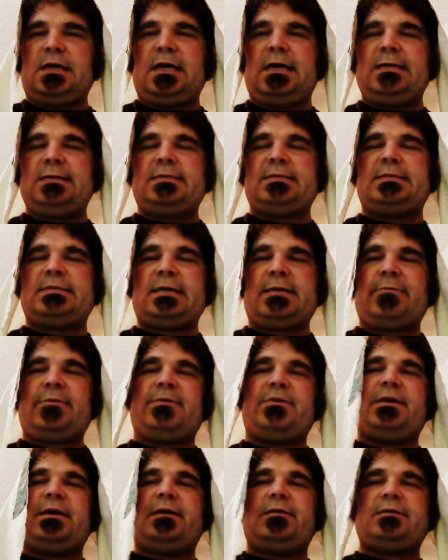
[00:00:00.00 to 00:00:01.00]
and
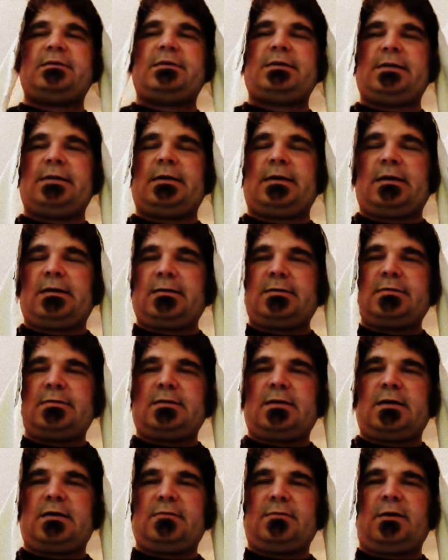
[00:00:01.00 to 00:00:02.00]
7,000
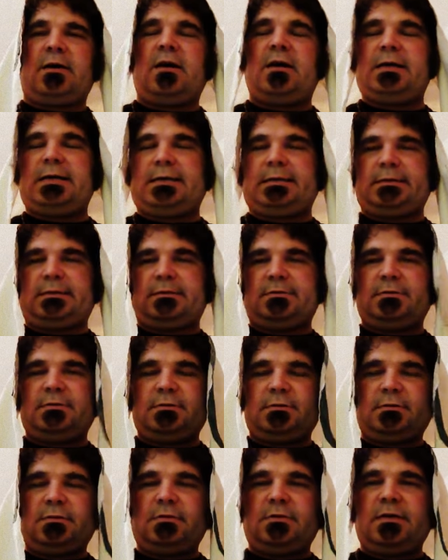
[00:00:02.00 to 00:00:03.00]
years allotted,
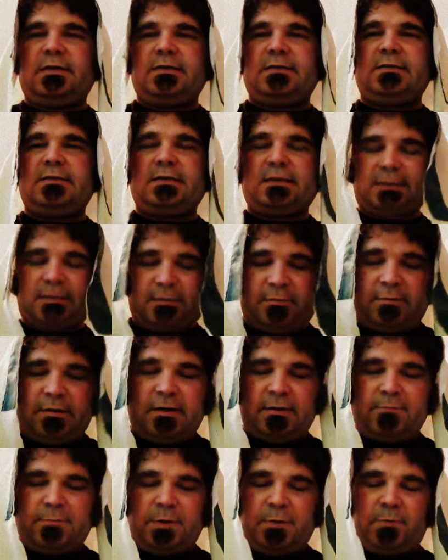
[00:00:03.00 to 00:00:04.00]
is a
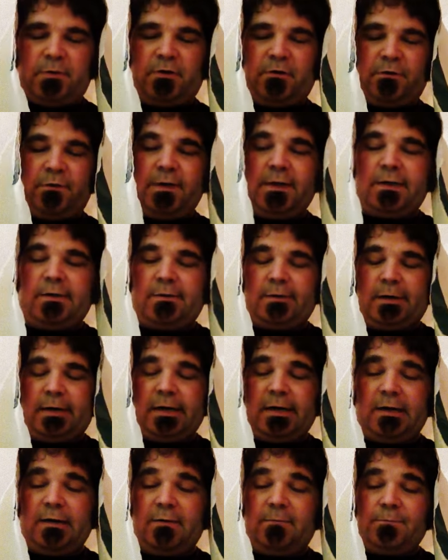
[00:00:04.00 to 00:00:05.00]
lot of people are figuring
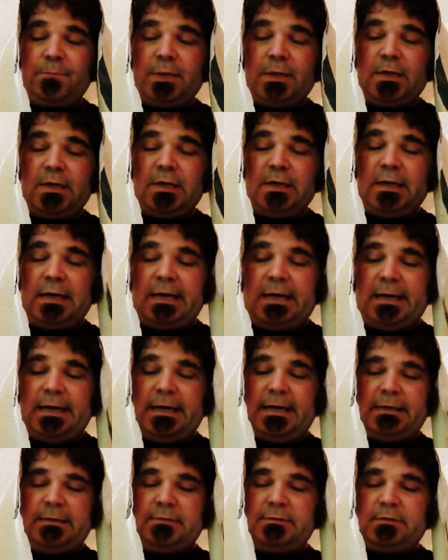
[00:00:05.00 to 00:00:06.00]
out.
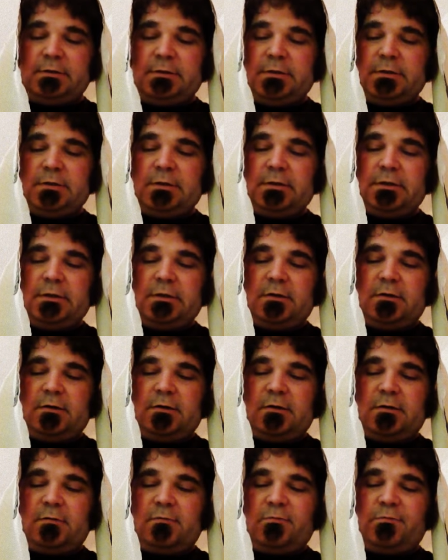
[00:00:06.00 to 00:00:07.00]
And
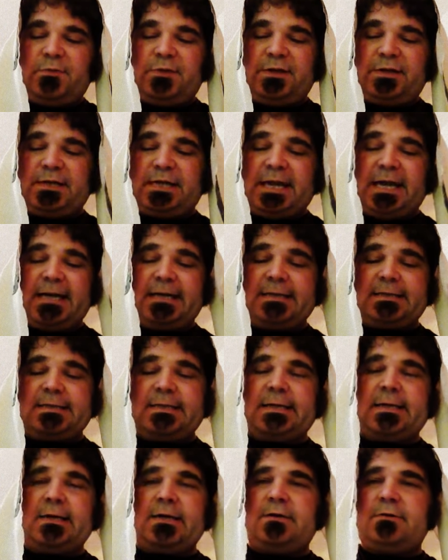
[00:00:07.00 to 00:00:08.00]
that doesn't
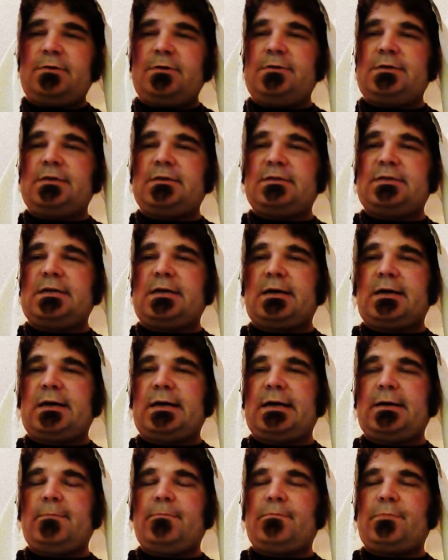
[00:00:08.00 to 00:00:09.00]
include the
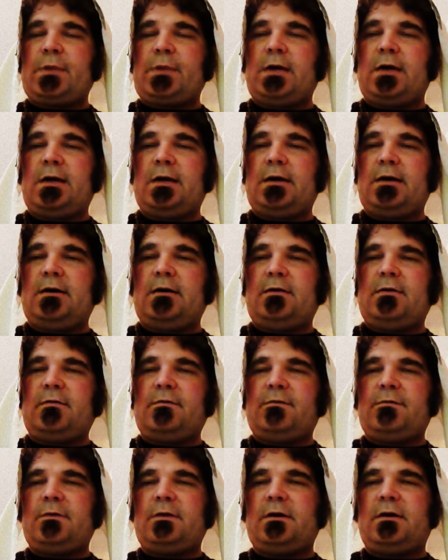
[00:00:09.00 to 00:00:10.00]
time before